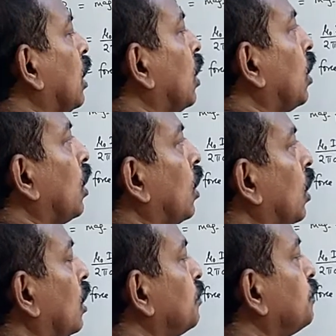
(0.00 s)

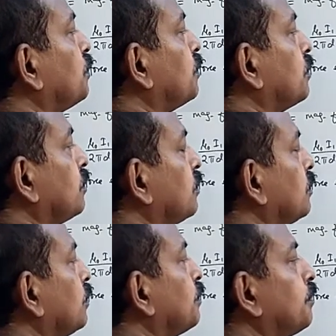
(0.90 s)
of
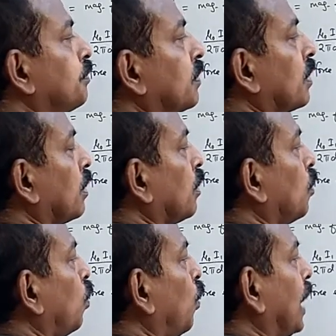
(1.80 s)
Y,
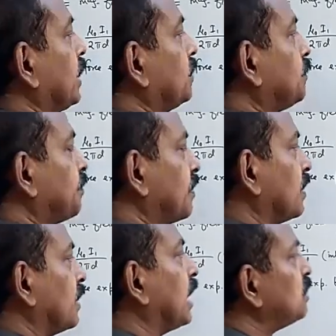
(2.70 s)
that means
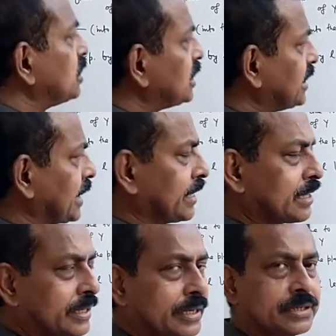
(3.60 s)
the second
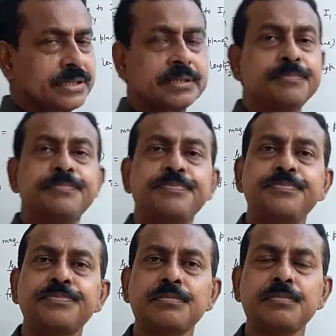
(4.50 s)
conductor,
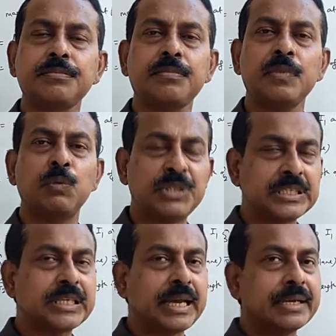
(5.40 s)
which is carrying
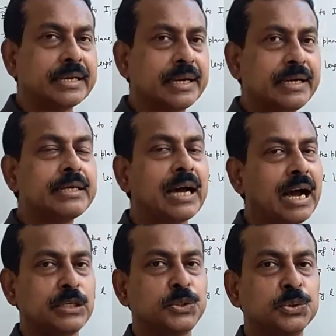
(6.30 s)
current I2.
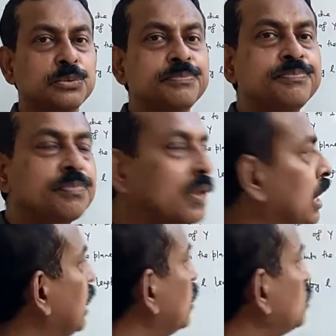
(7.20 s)
So
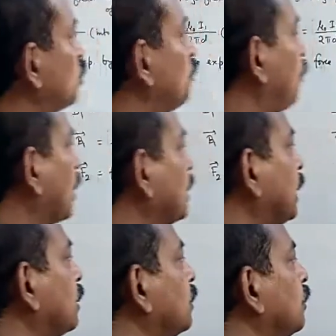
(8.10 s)
for that,
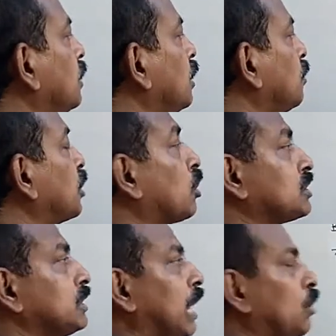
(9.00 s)
because now
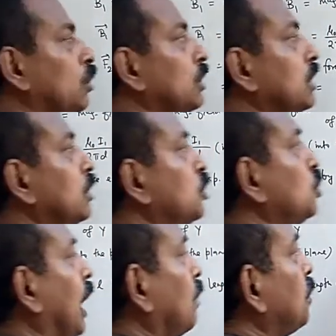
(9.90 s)
you have
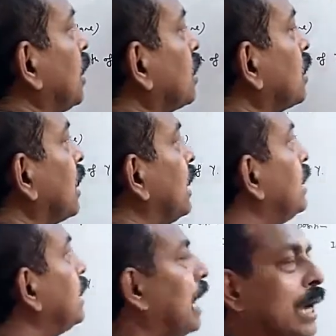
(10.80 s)
a current
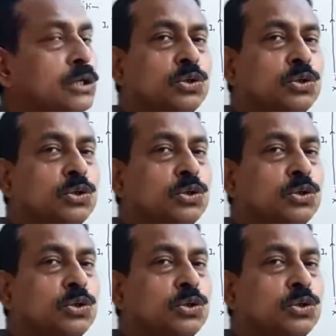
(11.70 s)
I2